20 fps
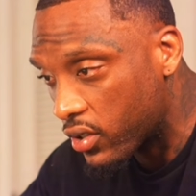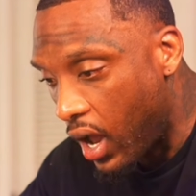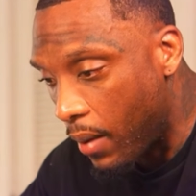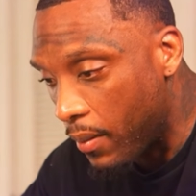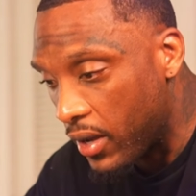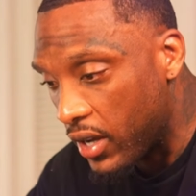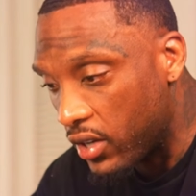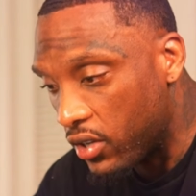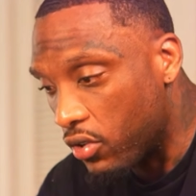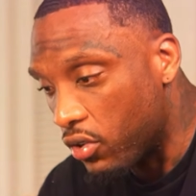I
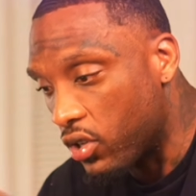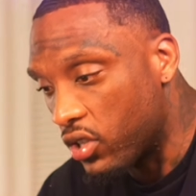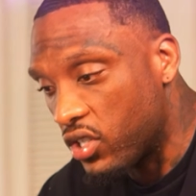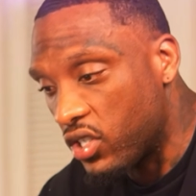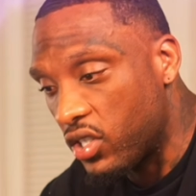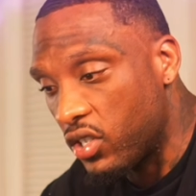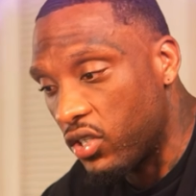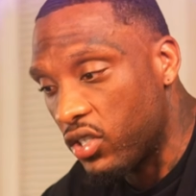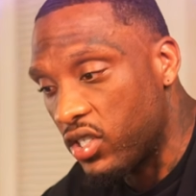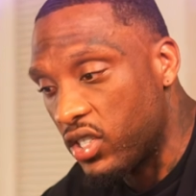mean, you could
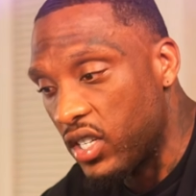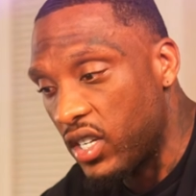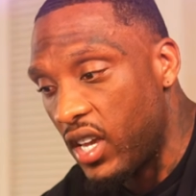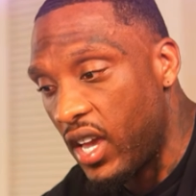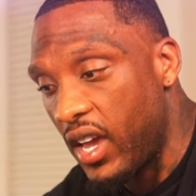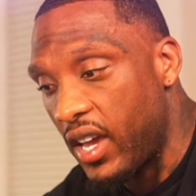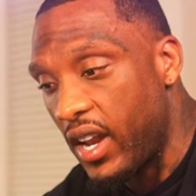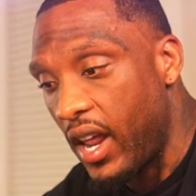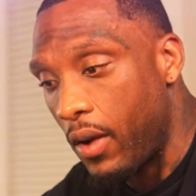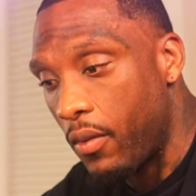still see,
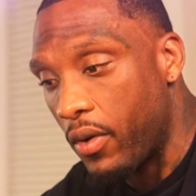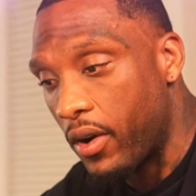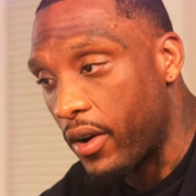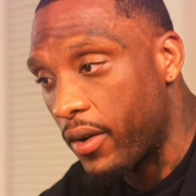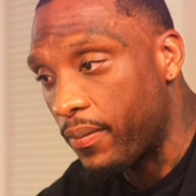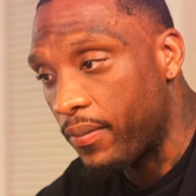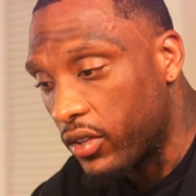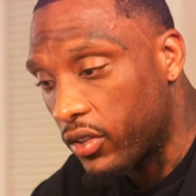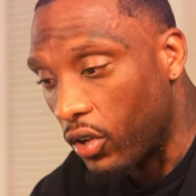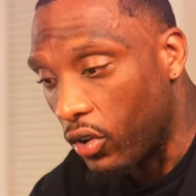hey, that we're
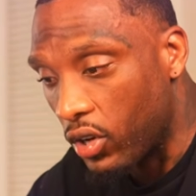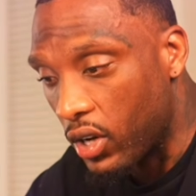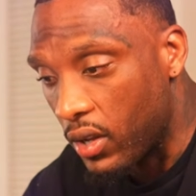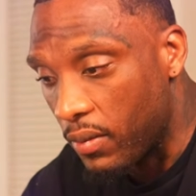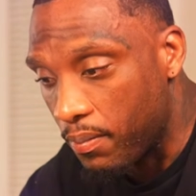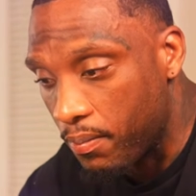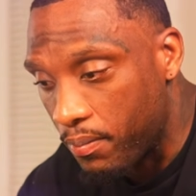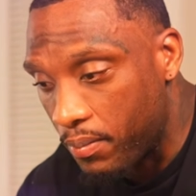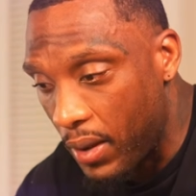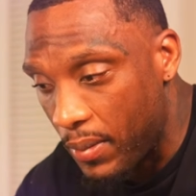30
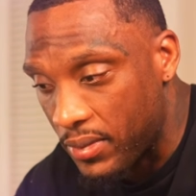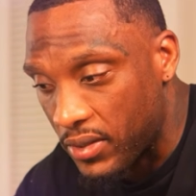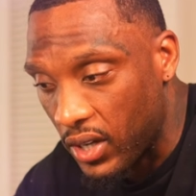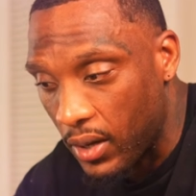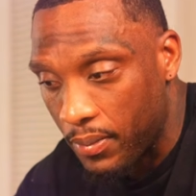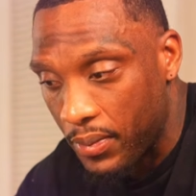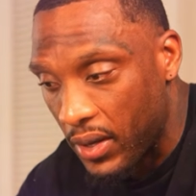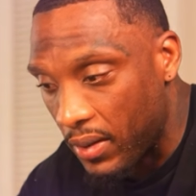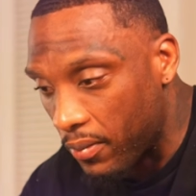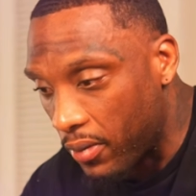pips
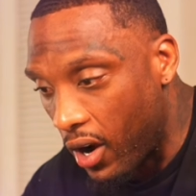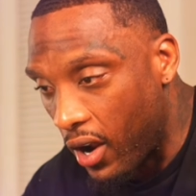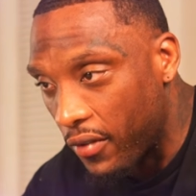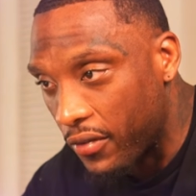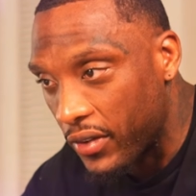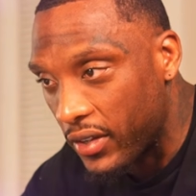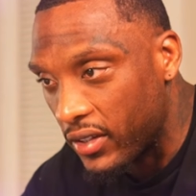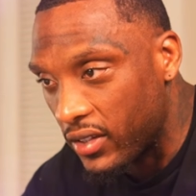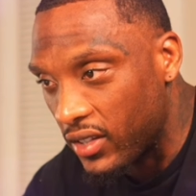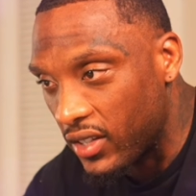up in
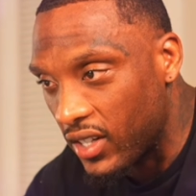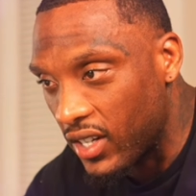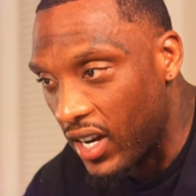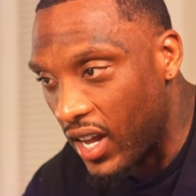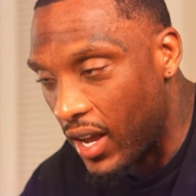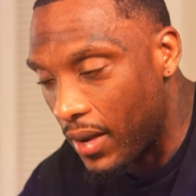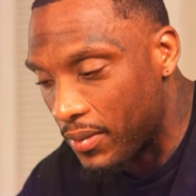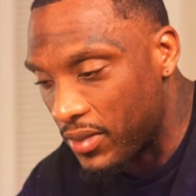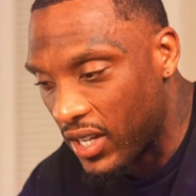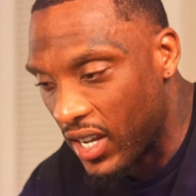profit. You know
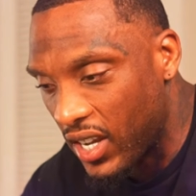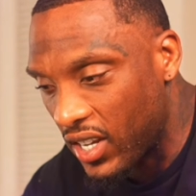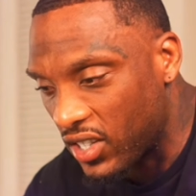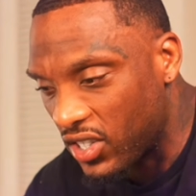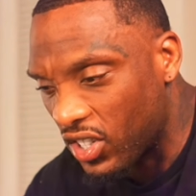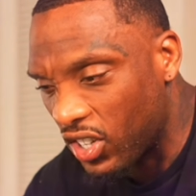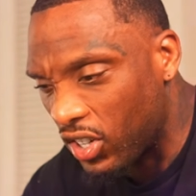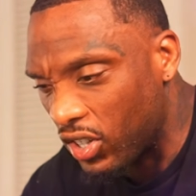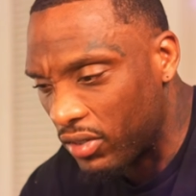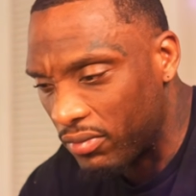what I'm saying?
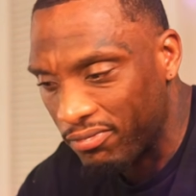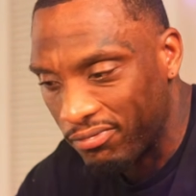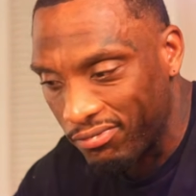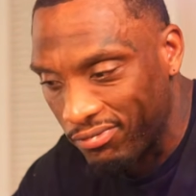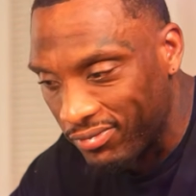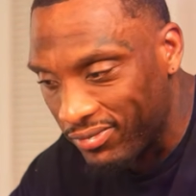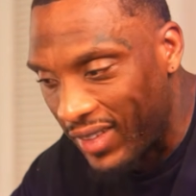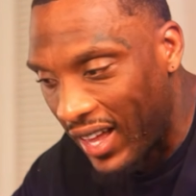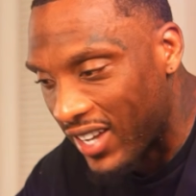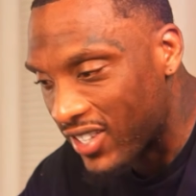So
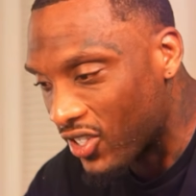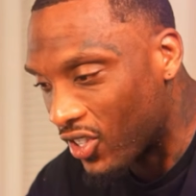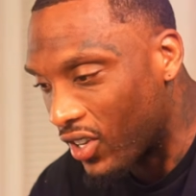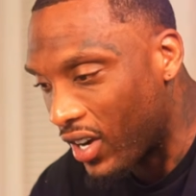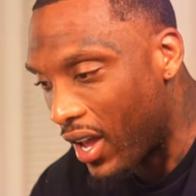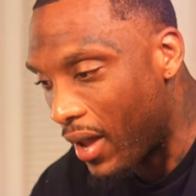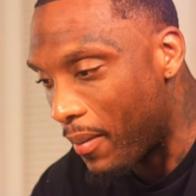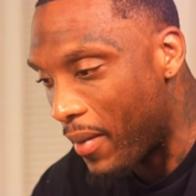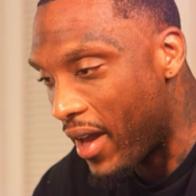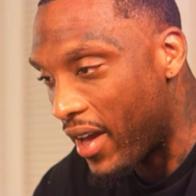that's all
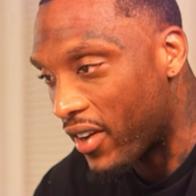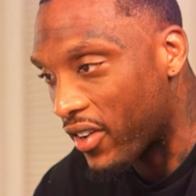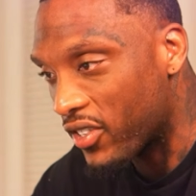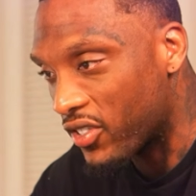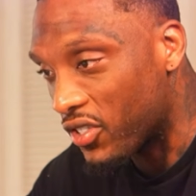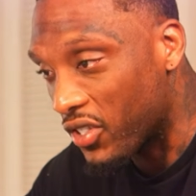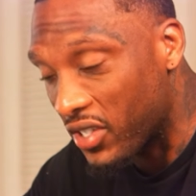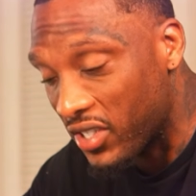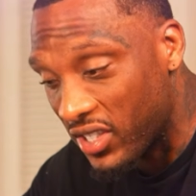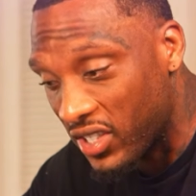that matters.
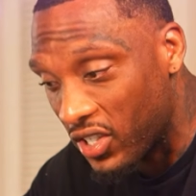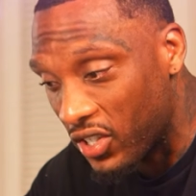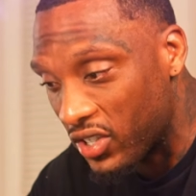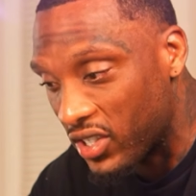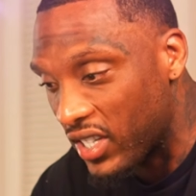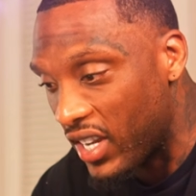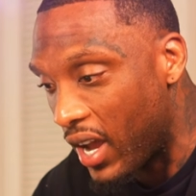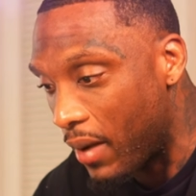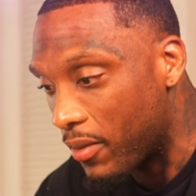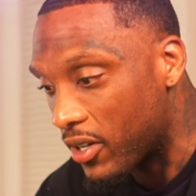You can still
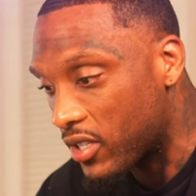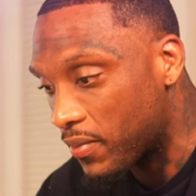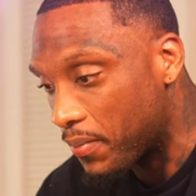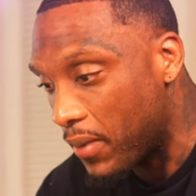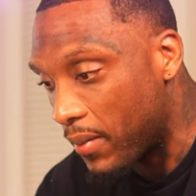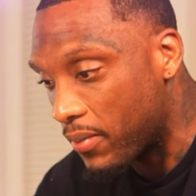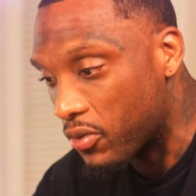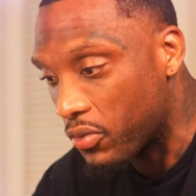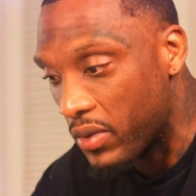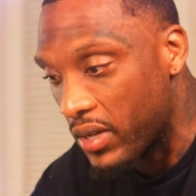see how much
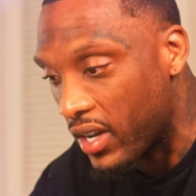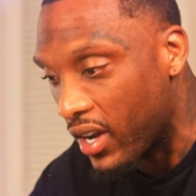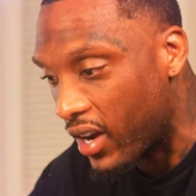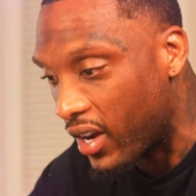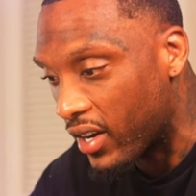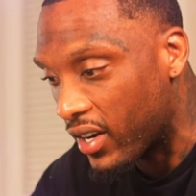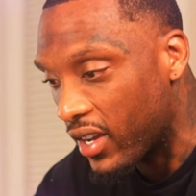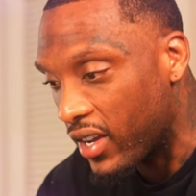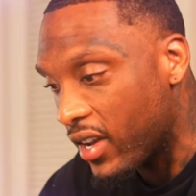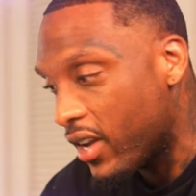pips we caught